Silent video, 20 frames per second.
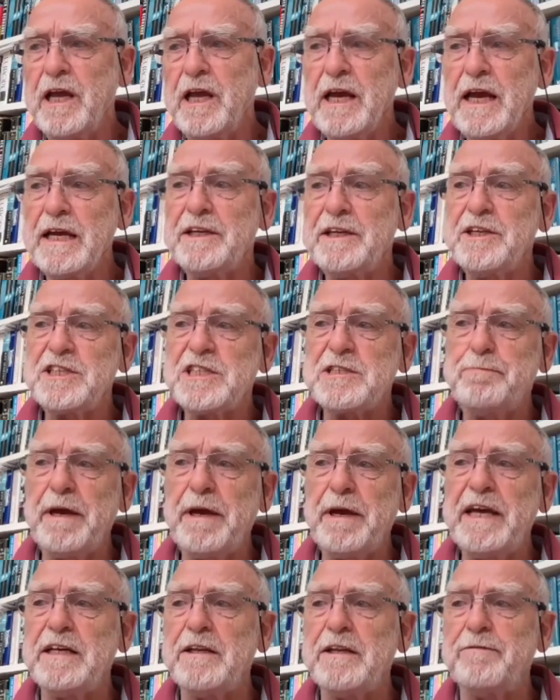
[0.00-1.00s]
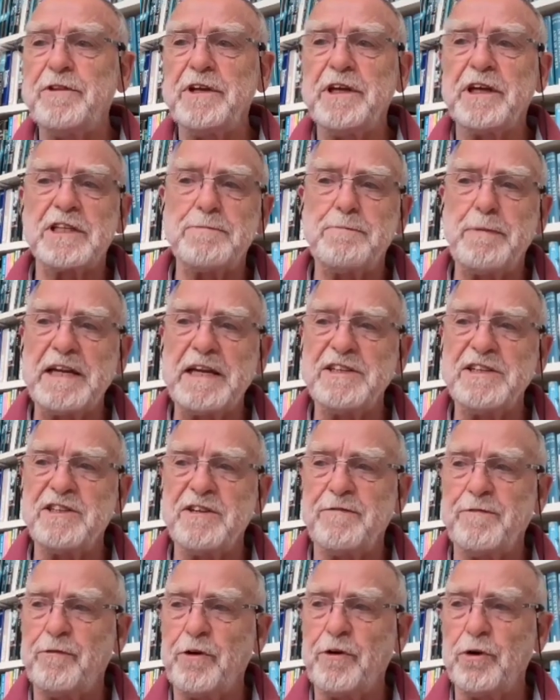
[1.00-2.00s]
had despaired of the
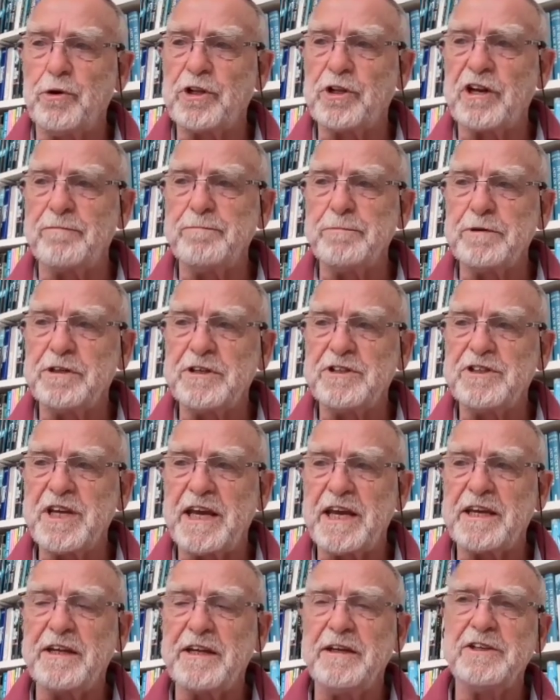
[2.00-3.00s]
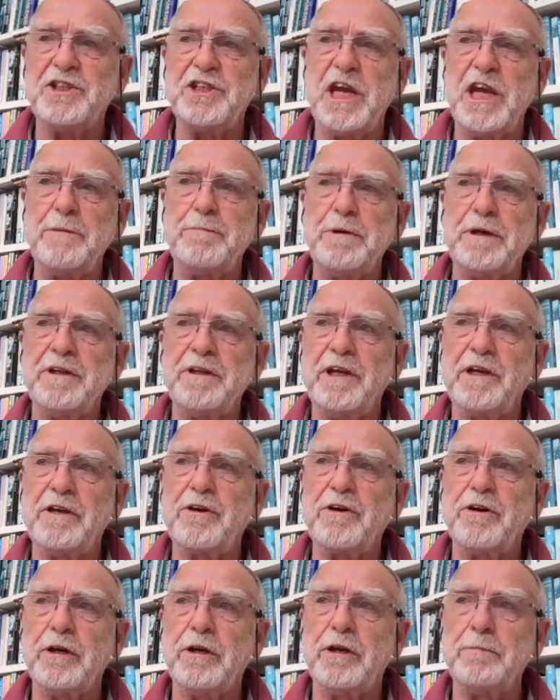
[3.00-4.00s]
expansive role government had taken in shaping the
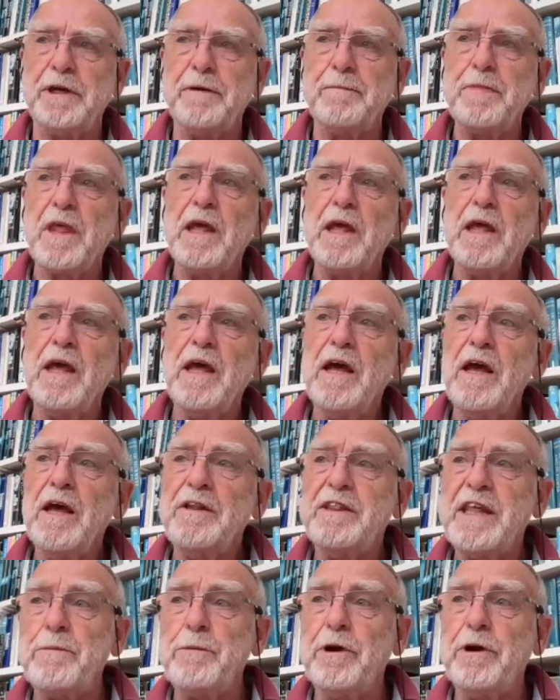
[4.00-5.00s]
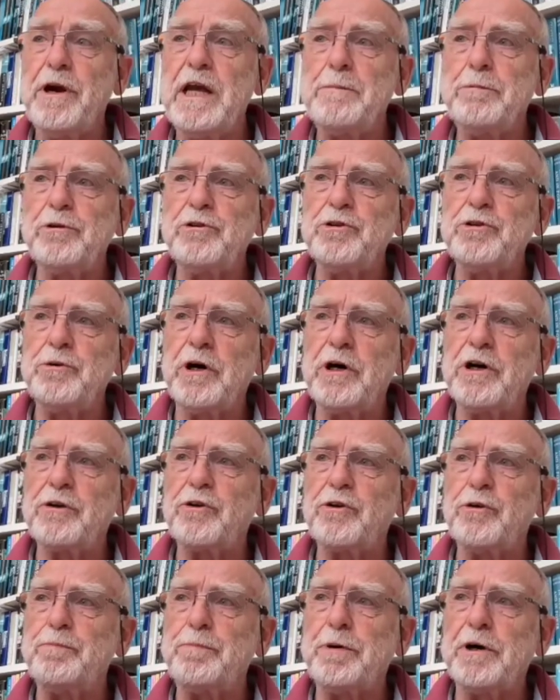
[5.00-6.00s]
economy. They were able to
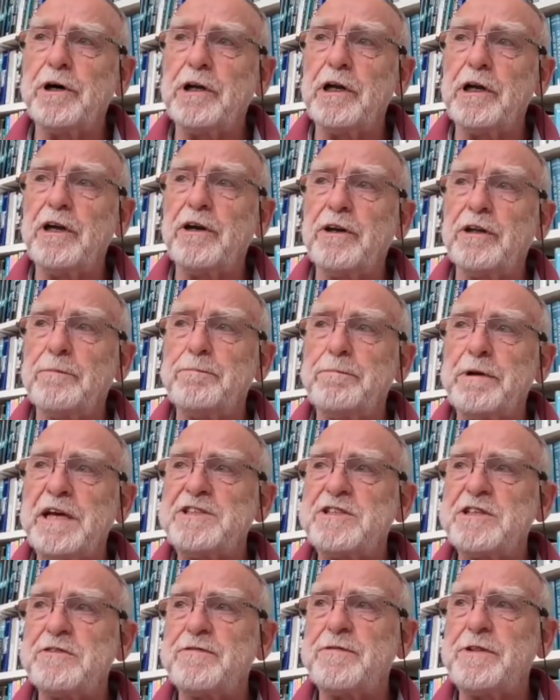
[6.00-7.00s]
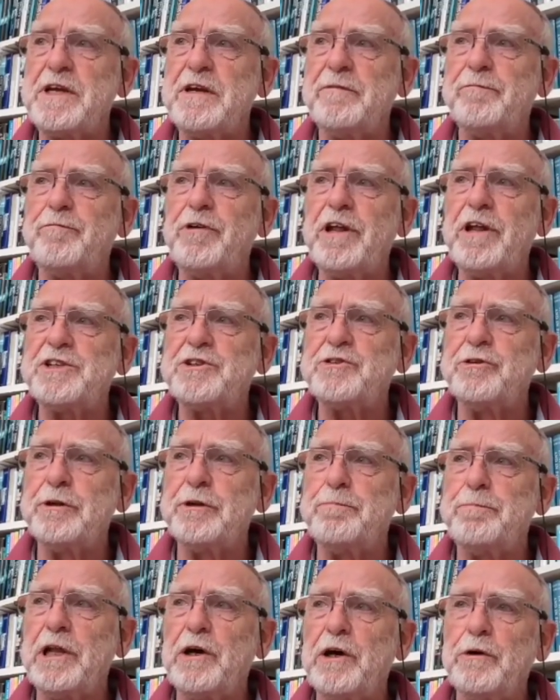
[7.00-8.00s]
argue, partly on the basis of the inflationary
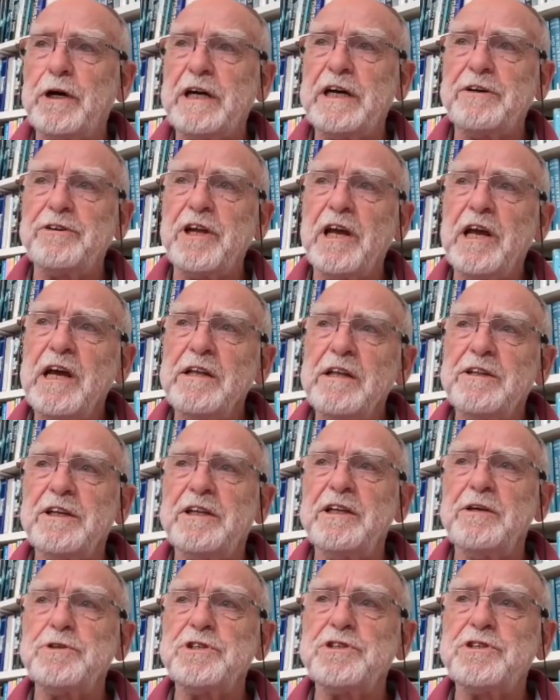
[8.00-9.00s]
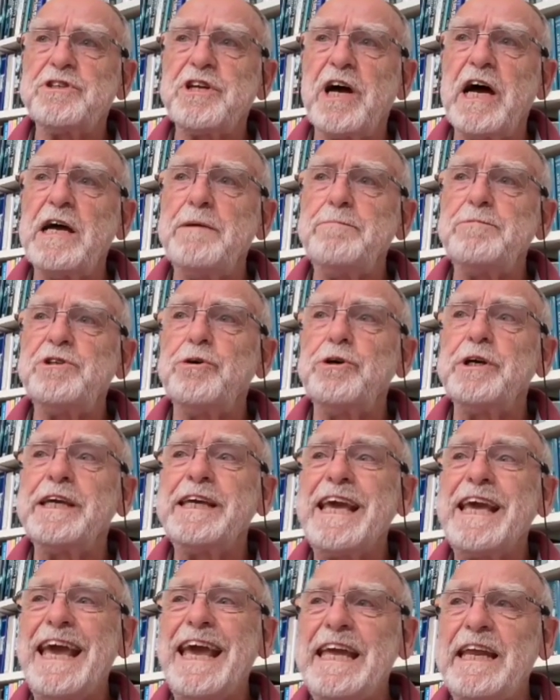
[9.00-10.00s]
blowout, that it was time to
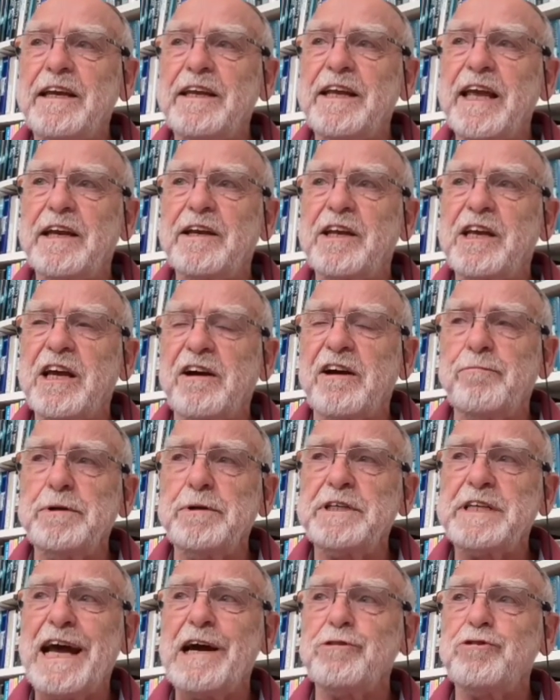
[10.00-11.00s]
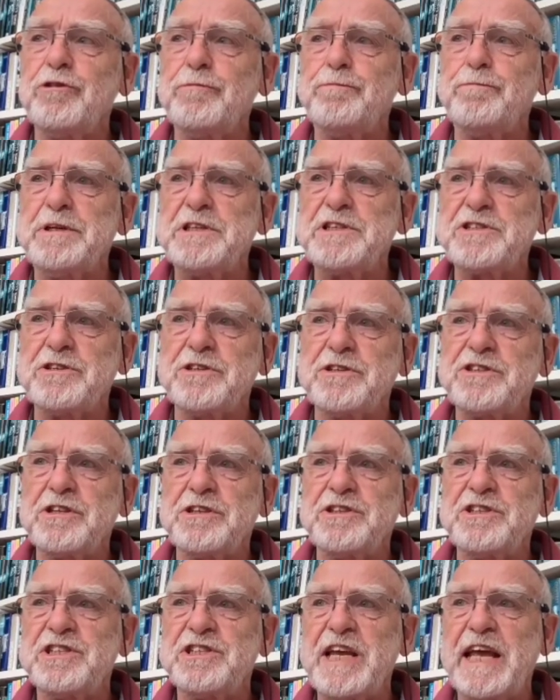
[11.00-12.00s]
again get government out of business and
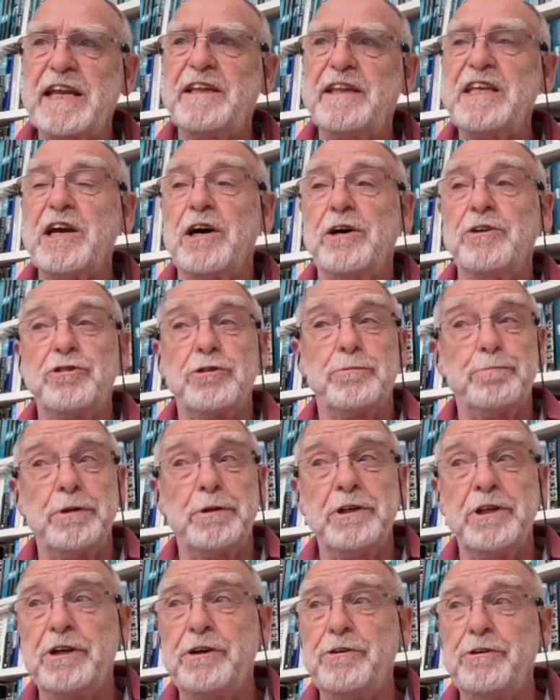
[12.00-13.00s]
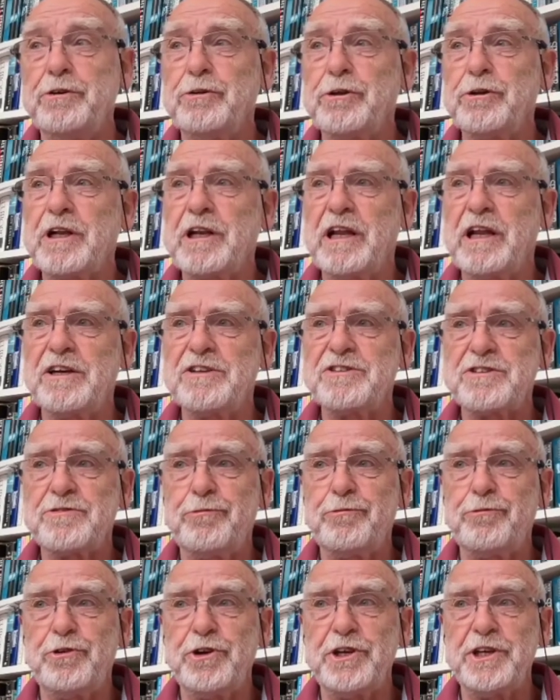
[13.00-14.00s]
set the entrepreneurial class
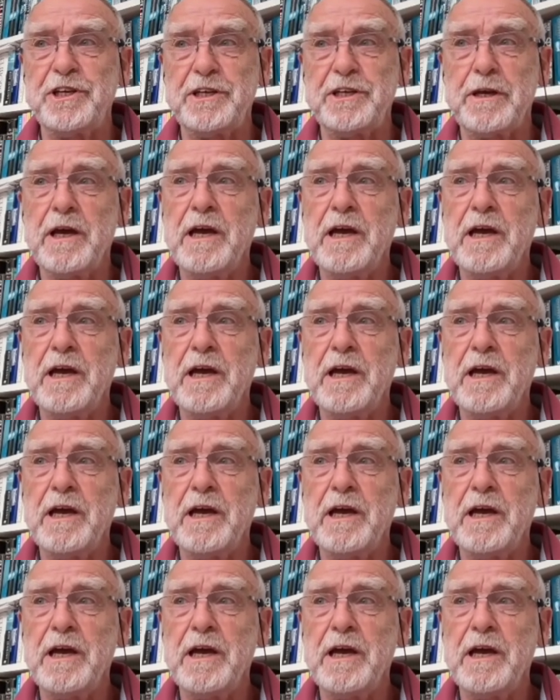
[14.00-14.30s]
free.